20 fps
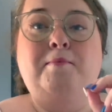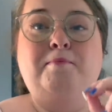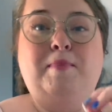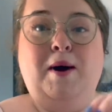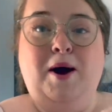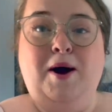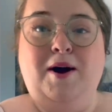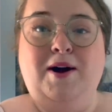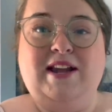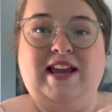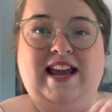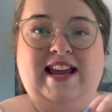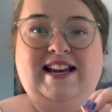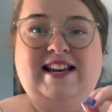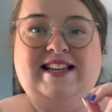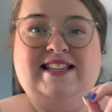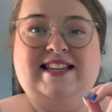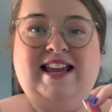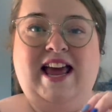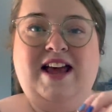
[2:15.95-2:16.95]
bargain
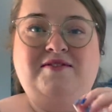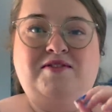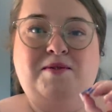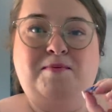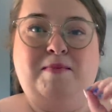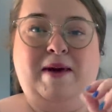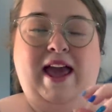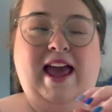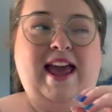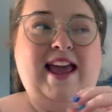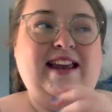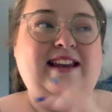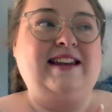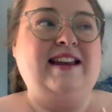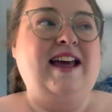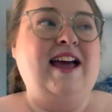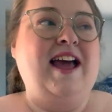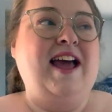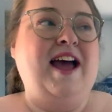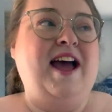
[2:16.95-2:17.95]
has ever
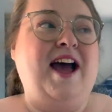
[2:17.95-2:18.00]
been.